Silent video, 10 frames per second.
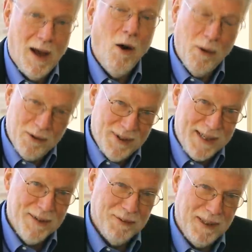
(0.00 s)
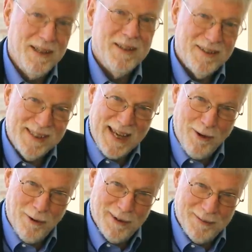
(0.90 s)
Or, said differently,
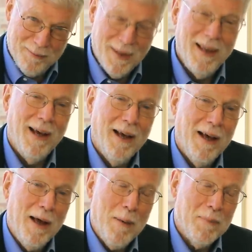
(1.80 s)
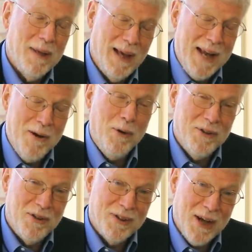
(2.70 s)
scale? I know
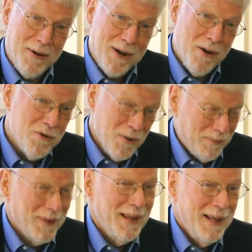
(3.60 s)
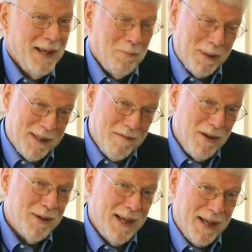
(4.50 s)
it's a scary notion, but the
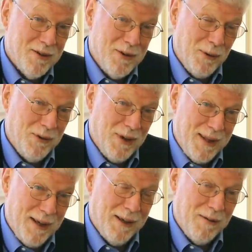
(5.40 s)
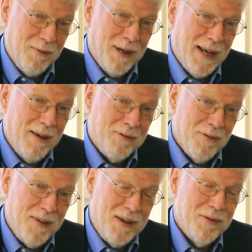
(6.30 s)
real catch to us, I think, is we're going to have
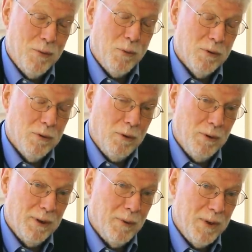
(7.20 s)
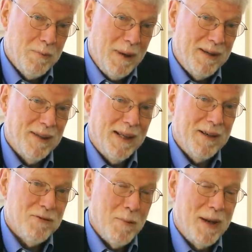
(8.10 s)
to face the world in which
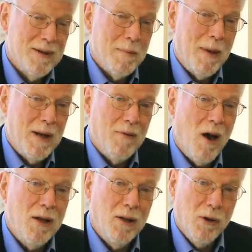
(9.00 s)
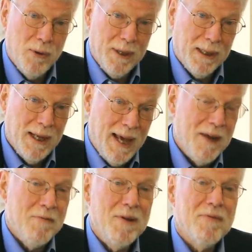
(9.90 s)
basically a tremendous amount of unlearning
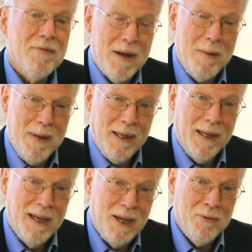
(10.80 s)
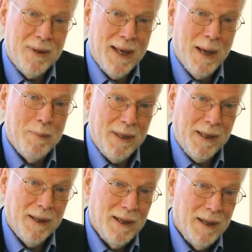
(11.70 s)
and reframing is really happening.